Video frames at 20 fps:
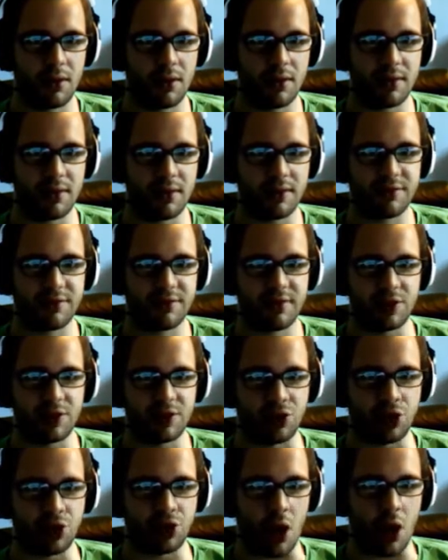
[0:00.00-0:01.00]
This is like the
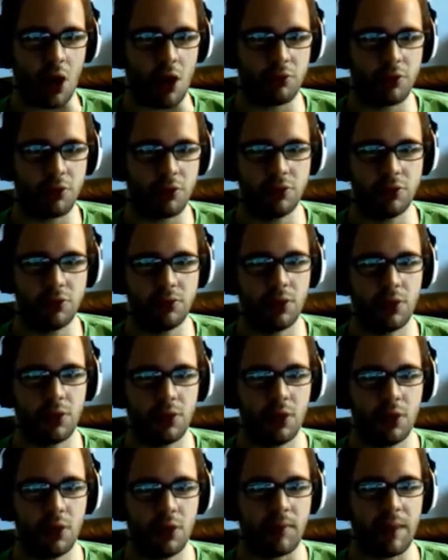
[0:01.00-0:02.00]
doll room?
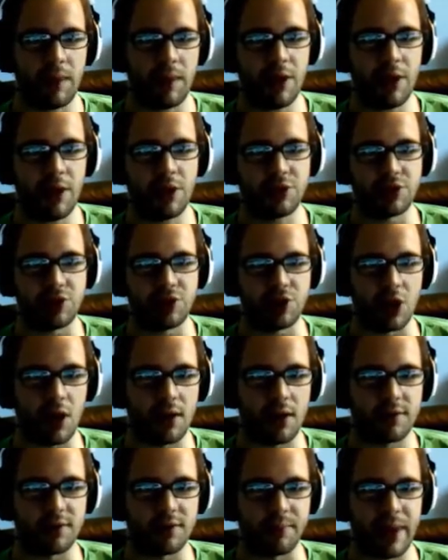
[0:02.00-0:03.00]
Maybe all the
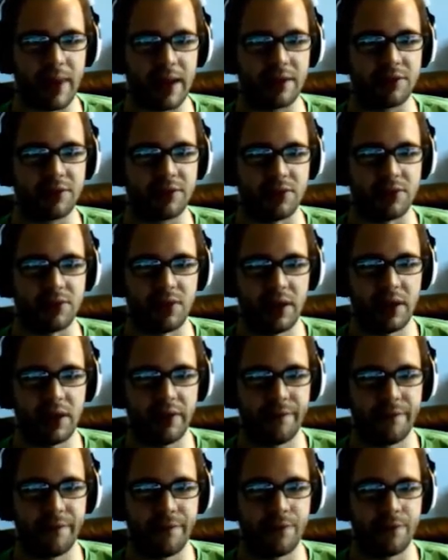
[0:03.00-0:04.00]
dolls are back to life?
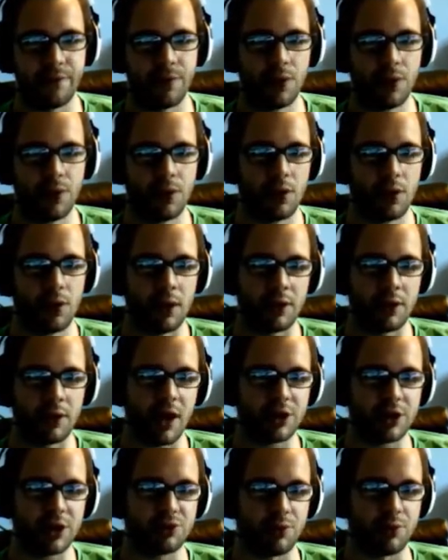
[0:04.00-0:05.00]
Like their
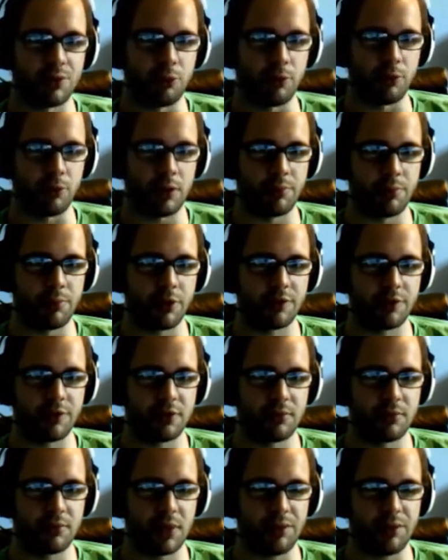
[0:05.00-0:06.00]
actual real
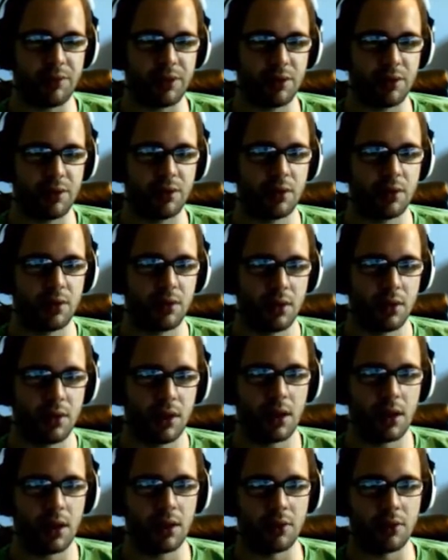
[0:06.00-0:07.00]
person, maybe? I
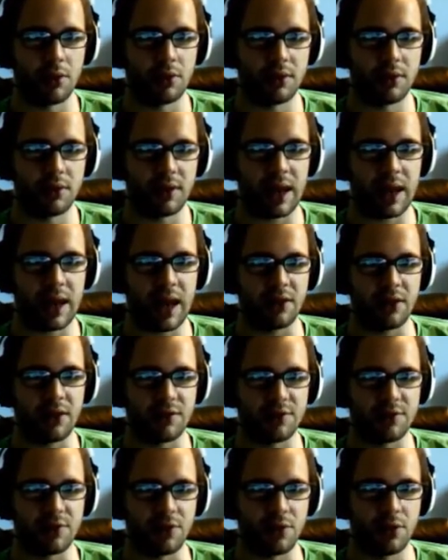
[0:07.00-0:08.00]
don't know. Take the
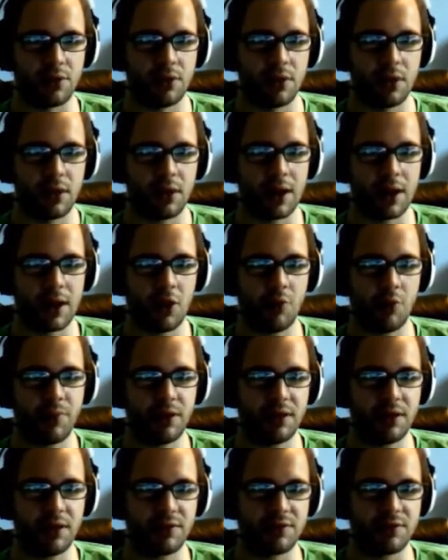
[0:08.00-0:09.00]
soul. Can I open
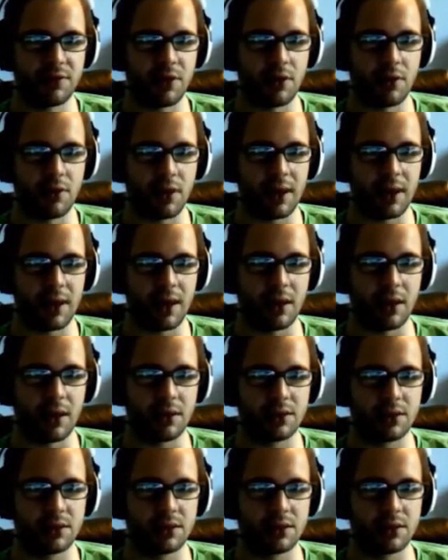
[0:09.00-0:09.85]
this? No, I can't.